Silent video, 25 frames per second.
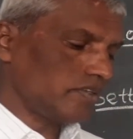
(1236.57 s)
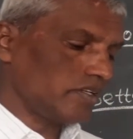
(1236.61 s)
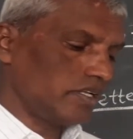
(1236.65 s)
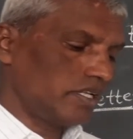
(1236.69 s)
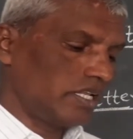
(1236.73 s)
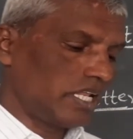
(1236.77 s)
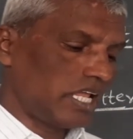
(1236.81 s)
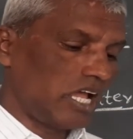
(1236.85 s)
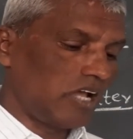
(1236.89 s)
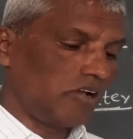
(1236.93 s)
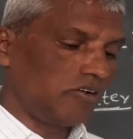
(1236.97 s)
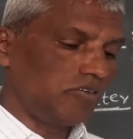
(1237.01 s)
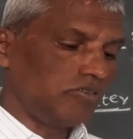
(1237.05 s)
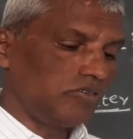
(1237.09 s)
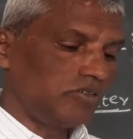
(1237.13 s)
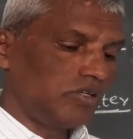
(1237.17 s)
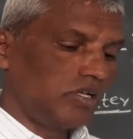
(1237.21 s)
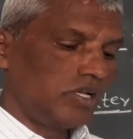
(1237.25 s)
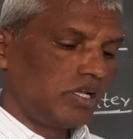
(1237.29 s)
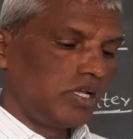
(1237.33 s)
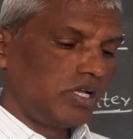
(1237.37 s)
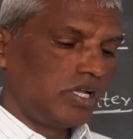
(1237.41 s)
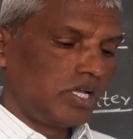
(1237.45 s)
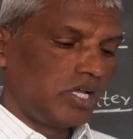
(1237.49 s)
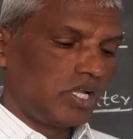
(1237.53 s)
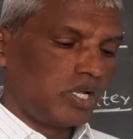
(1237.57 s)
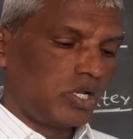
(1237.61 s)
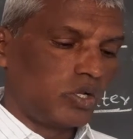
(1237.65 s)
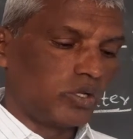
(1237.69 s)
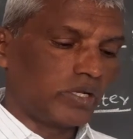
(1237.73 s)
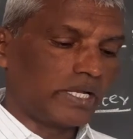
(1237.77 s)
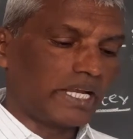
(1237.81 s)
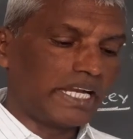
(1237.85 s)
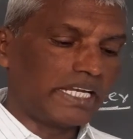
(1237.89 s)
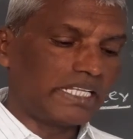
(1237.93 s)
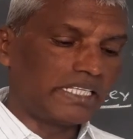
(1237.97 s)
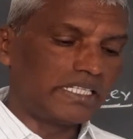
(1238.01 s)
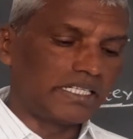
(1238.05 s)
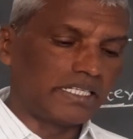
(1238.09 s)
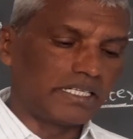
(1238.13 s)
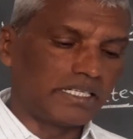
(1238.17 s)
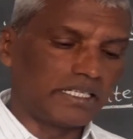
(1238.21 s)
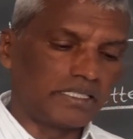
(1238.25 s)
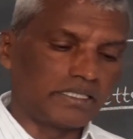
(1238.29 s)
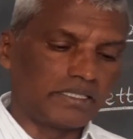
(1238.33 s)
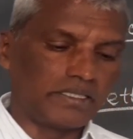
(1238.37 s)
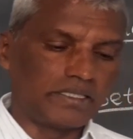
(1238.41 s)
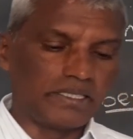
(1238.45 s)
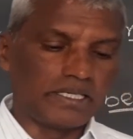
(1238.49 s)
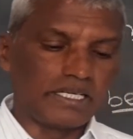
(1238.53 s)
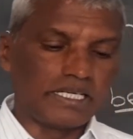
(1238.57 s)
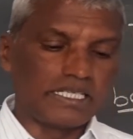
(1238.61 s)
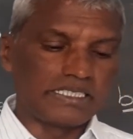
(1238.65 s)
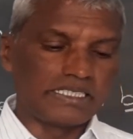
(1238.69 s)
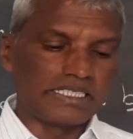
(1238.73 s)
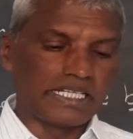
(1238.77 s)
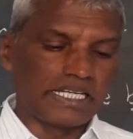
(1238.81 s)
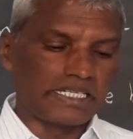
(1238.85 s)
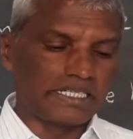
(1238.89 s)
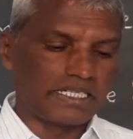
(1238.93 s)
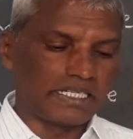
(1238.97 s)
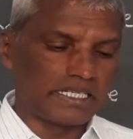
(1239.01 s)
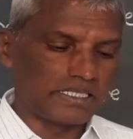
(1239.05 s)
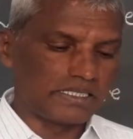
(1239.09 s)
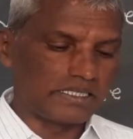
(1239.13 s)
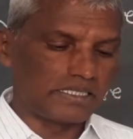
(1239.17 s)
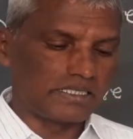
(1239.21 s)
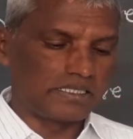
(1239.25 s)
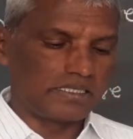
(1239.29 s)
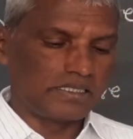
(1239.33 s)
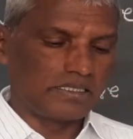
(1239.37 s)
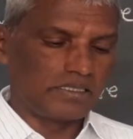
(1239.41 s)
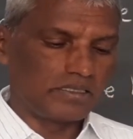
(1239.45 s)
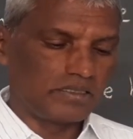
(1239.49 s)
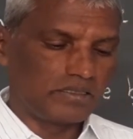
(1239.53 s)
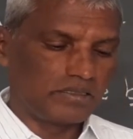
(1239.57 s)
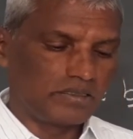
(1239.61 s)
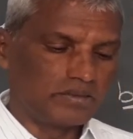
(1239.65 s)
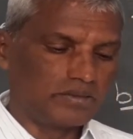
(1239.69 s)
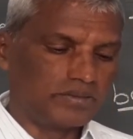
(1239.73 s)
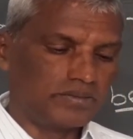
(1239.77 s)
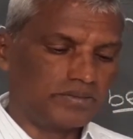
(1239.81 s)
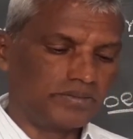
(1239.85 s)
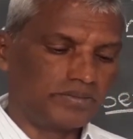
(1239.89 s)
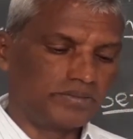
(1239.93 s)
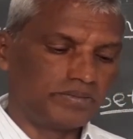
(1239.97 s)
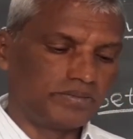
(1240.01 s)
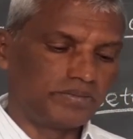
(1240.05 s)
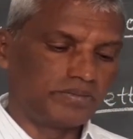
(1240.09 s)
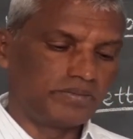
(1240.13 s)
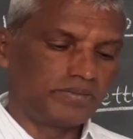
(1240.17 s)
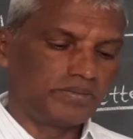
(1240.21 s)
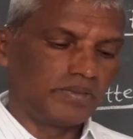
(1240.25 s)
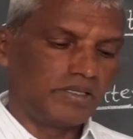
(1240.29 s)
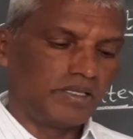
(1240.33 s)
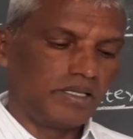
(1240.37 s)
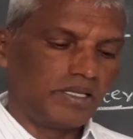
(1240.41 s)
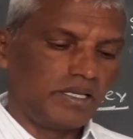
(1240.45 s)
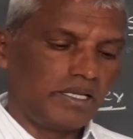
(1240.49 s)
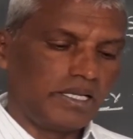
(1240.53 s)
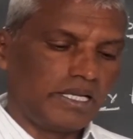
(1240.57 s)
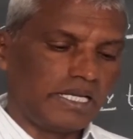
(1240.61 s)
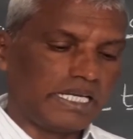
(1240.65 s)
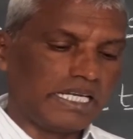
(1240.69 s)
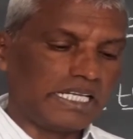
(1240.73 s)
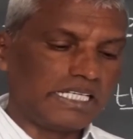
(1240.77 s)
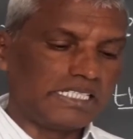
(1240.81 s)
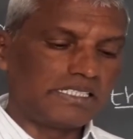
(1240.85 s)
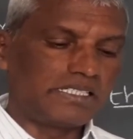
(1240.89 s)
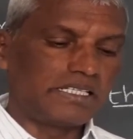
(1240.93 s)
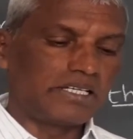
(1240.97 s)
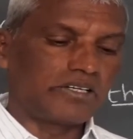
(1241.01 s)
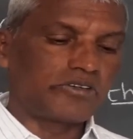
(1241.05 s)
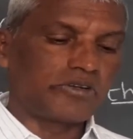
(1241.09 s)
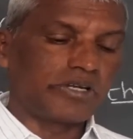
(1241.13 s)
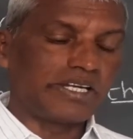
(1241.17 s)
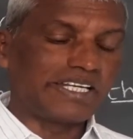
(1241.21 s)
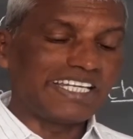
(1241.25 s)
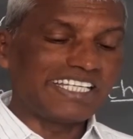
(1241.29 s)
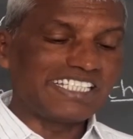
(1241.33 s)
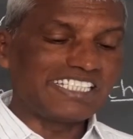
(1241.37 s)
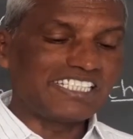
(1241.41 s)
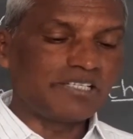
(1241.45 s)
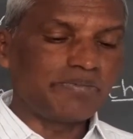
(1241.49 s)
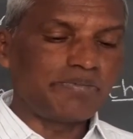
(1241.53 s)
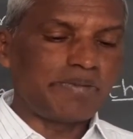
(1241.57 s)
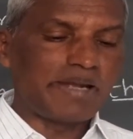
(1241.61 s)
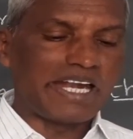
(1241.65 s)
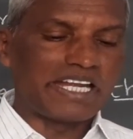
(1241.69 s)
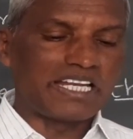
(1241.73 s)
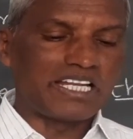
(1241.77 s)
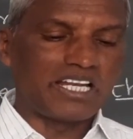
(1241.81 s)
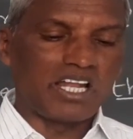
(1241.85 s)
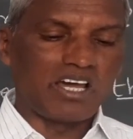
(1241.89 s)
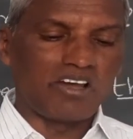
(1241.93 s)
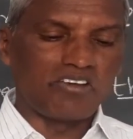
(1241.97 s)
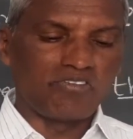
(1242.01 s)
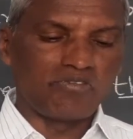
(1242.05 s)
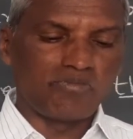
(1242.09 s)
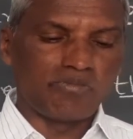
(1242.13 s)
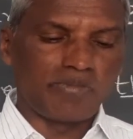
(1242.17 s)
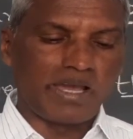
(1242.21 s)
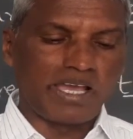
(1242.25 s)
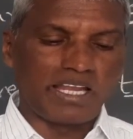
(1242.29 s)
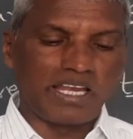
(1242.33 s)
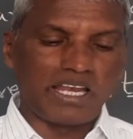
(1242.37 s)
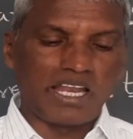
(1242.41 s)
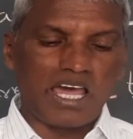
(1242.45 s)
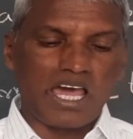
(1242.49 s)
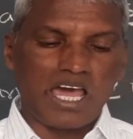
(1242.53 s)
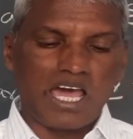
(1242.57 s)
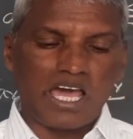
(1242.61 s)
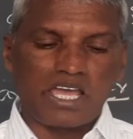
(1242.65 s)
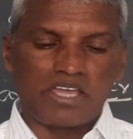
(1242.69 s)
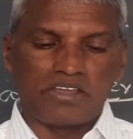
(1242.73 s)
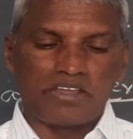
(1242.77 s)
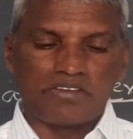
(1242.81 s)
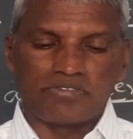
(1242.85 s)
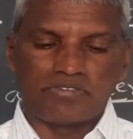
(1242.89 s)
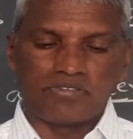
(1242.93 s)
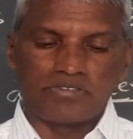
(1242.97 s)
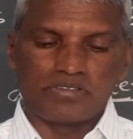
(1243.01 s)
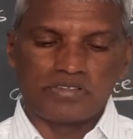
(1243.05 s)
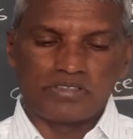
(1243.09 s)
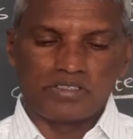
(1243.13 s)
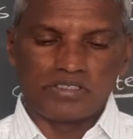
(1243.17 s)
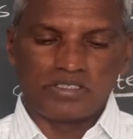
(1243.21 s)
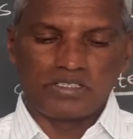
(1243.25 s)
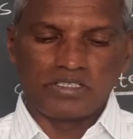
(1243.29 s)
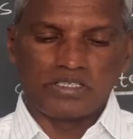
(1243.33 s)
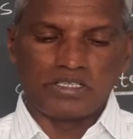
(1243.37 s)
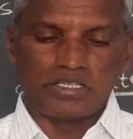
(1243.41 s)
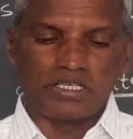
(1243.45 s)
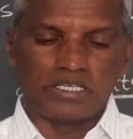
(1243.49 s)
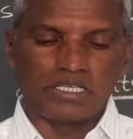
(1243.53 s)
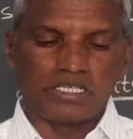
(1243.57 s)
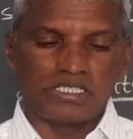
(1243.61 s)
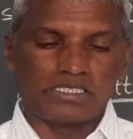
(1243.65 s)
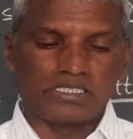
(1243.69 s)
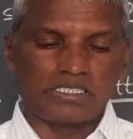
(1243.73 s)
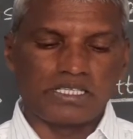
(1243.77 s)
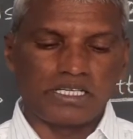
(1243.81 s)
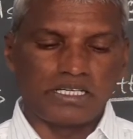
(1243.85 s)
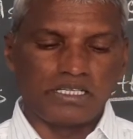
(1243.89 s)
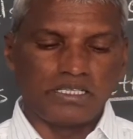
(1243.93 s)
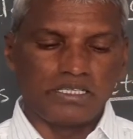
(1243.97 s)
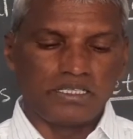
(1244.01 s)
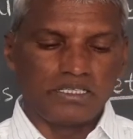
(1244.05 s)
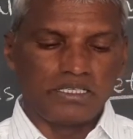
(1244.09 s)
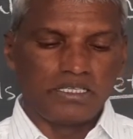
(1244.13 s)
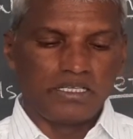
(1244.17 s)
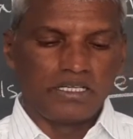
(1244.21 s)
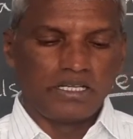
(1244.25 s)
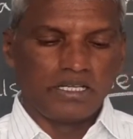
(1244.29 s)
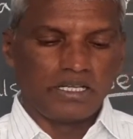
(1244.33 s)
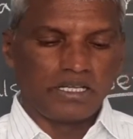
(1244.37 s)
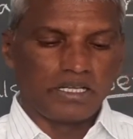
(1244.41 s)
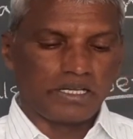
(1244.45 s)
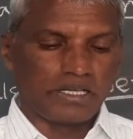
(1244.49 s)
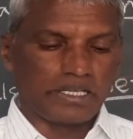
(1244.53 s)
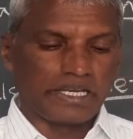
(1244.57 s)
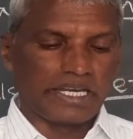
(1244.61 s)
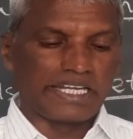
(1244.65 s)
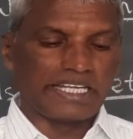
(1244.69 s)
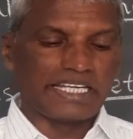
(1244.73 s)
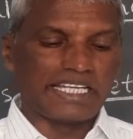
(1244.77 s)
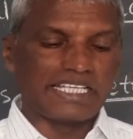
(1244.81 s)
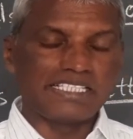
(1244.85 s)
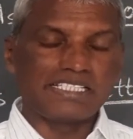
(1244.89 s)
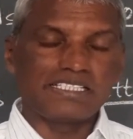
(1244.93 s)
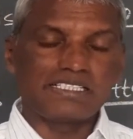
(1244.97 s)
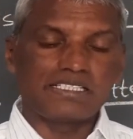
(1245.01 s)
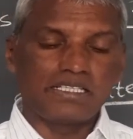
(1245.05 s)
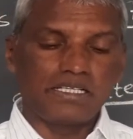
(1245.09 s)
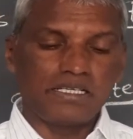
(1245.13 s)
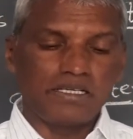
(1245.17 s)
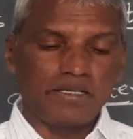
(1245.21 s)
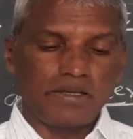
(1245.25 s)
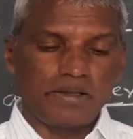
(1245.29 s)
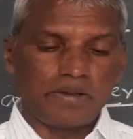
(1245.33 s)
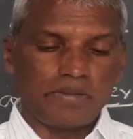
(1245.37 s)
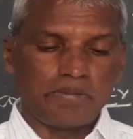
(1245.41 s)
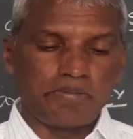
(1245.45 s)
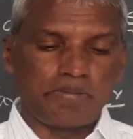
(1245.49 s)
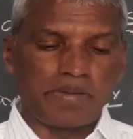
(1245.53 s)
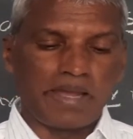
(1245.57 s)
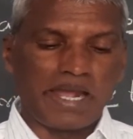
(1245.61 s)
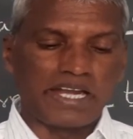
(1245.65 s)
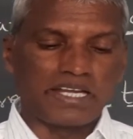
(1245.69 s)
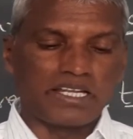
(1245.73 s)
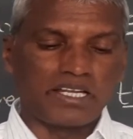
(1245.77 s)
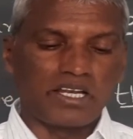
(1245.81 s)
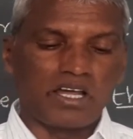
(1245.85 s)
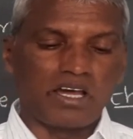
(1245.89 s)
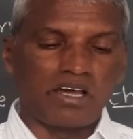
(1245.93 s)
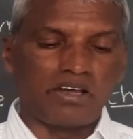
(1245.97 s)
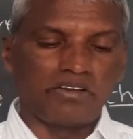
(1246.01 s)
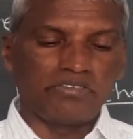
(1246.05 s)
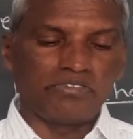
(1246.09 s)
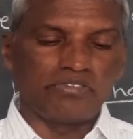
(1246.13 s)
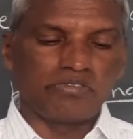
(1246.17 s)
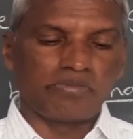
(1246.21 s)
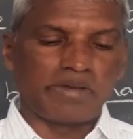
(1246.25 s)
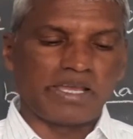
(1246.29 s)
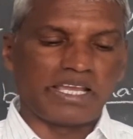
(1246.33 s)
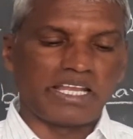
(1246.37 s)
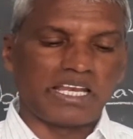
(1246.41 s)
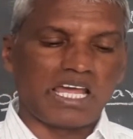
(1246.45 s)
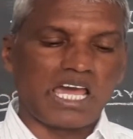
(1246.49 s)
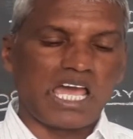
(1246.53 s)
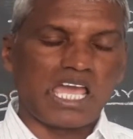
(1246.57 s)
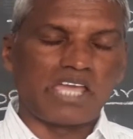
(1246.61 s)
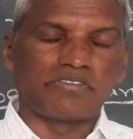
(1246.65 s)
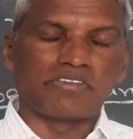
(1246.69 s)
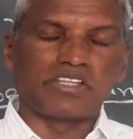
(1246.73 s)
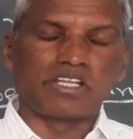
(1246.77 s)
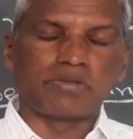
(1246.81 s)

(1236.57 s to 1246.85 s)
Now, look at the third sentence. It is the greatest battle of my life. It is the greatest battle of my life.